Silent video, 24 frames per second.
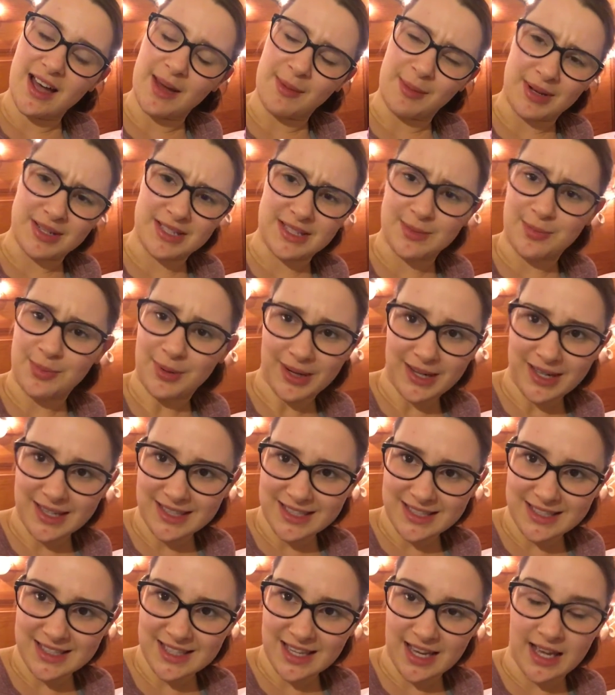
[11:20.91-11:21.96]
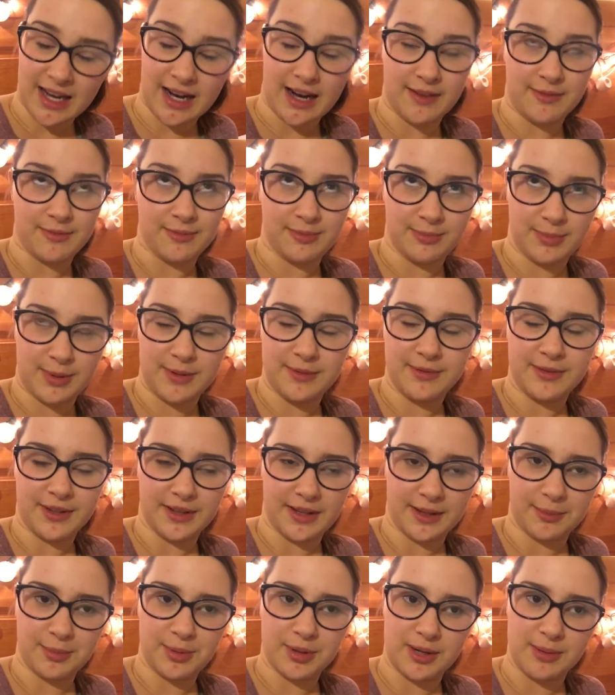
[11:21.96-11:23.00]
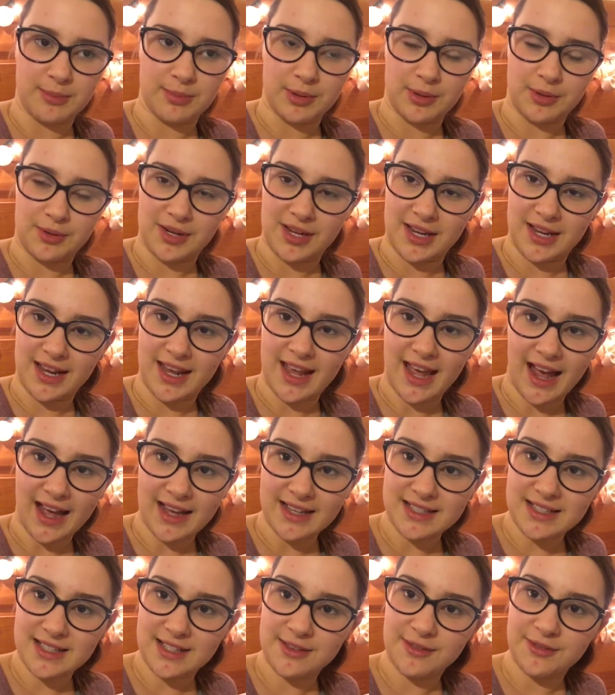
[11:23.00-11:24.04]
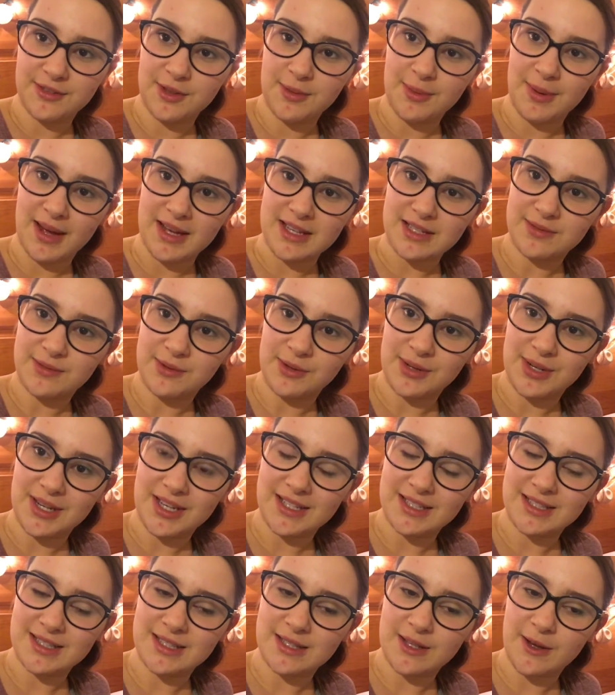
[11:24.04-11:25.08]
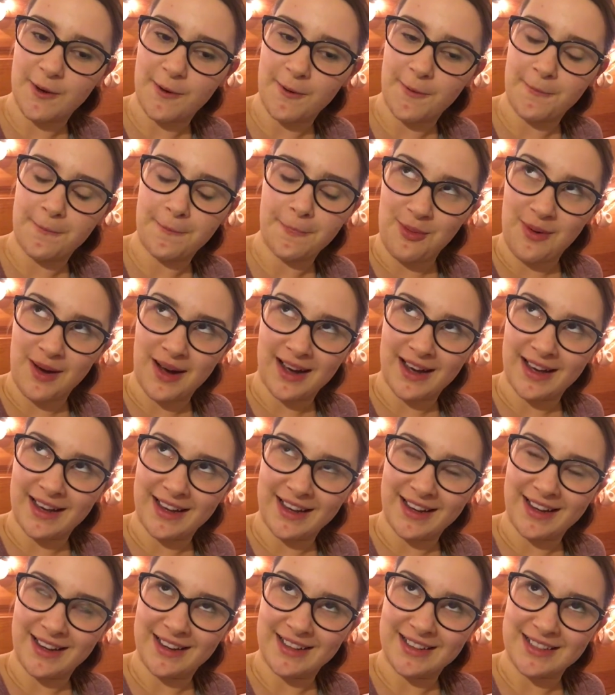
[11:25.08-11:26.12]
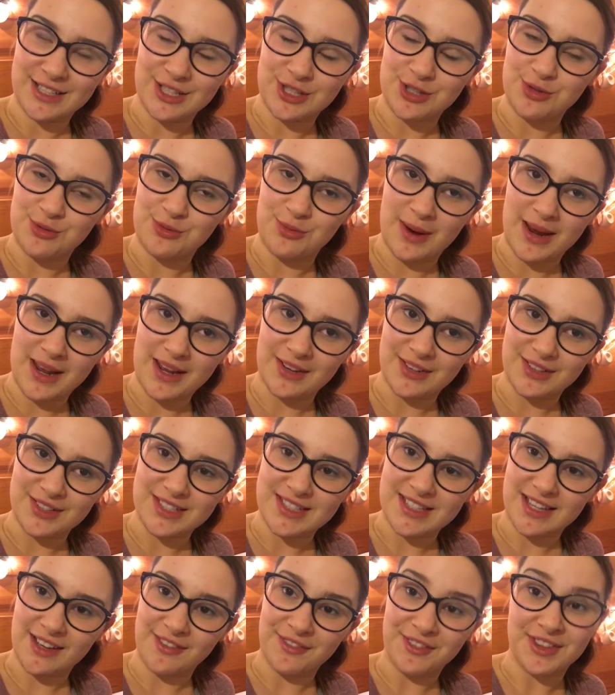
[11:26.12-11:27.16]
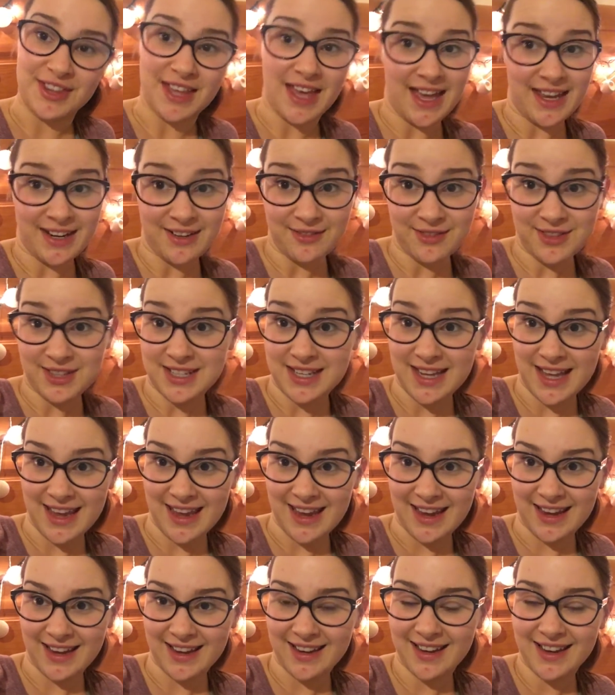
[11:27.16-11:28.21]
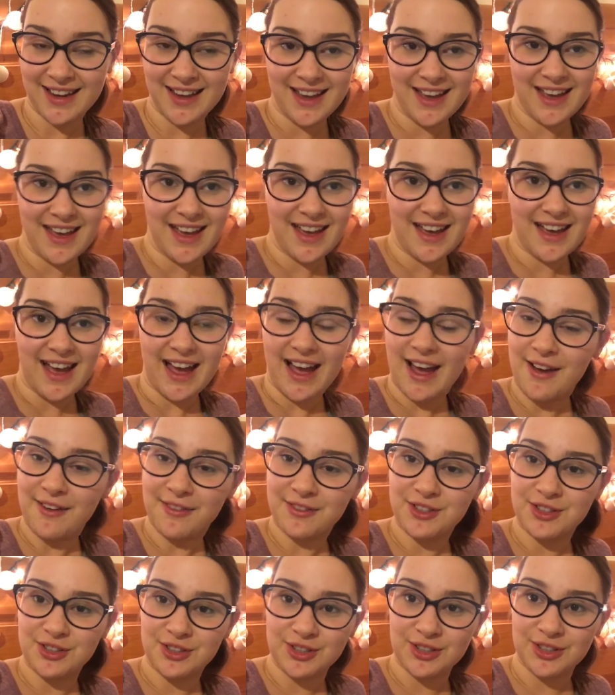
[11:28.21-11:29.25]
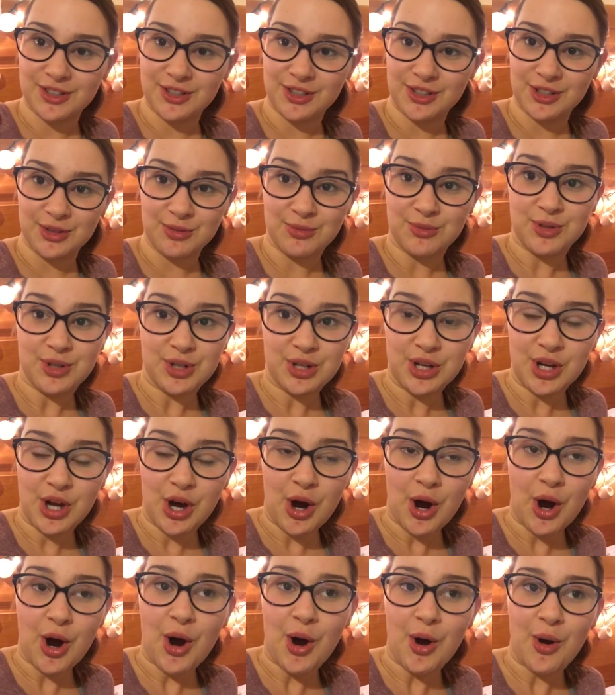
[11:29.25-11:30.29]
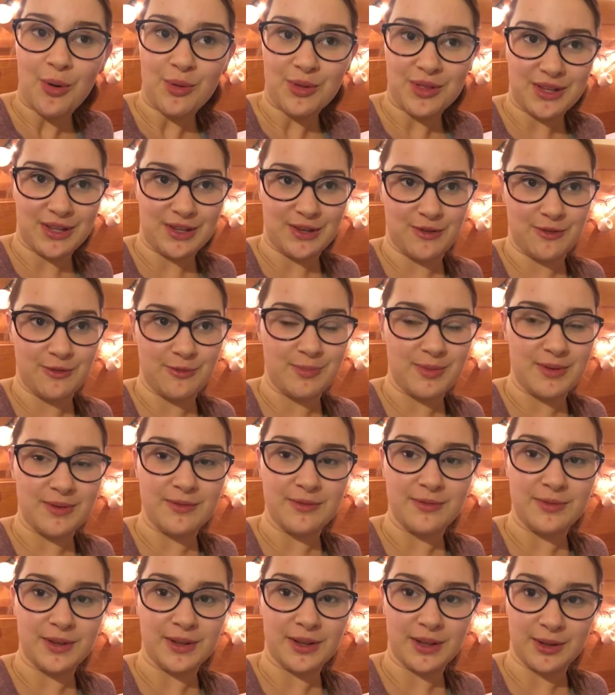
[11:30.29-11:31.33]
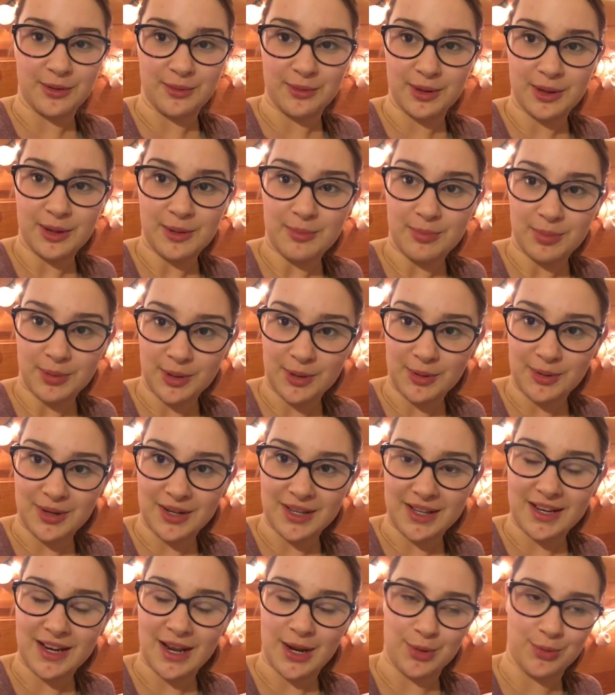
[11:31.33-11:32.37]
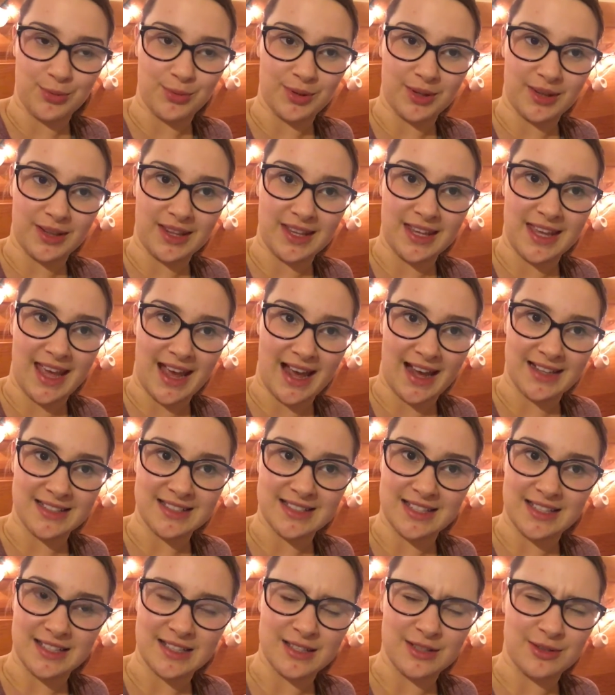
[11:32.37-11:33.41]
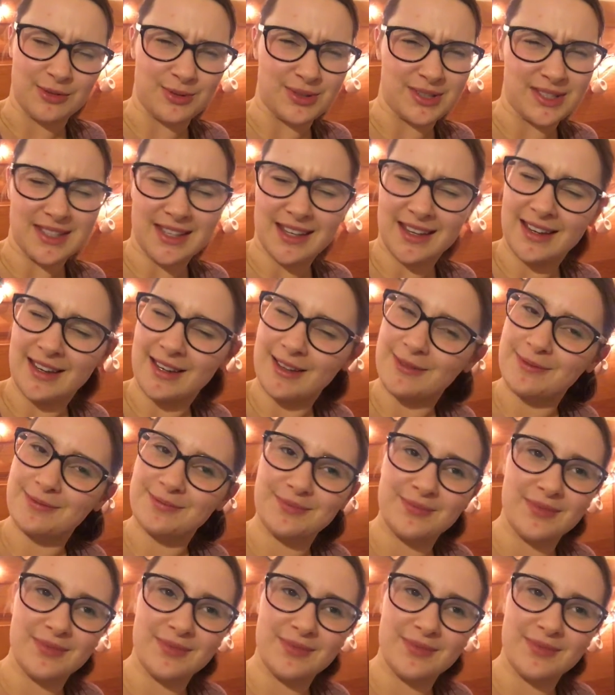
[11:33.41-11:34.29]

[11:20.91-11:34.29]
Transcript: Am I surprised? And I've been feeling pretty bloaty and gassy for the past few days. So, why did you weigh yourself at the end of the day after you know that you've been feeling really bloated and really gassy? So, it's like.